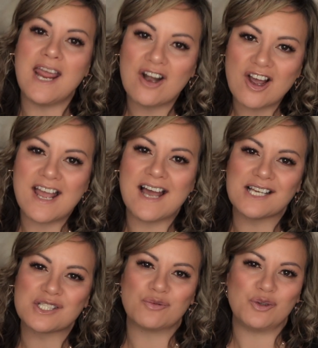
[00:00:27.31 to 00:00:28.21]
and I
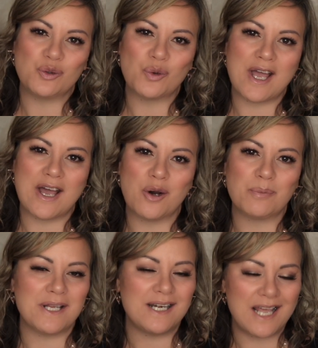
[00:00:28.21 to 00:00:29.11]
asked for your
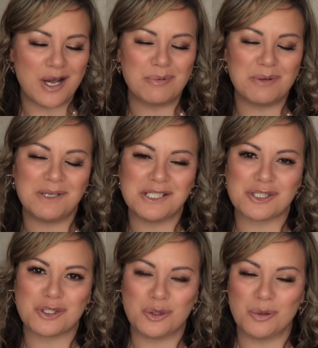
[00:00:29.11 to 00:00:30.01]
help in helping me
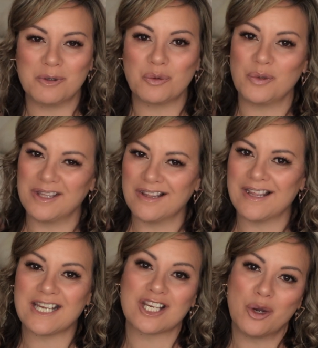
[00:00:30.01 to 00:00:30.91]
determine whether
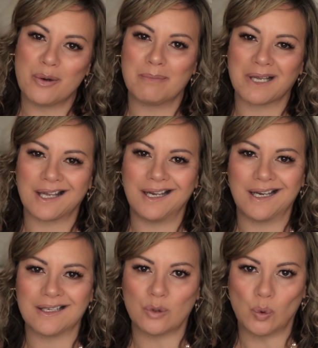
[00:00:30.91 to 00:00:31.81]
they go in my
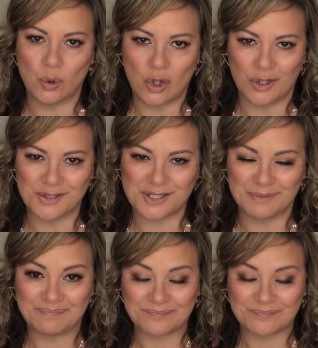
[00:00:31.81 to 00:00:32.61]
cart or not.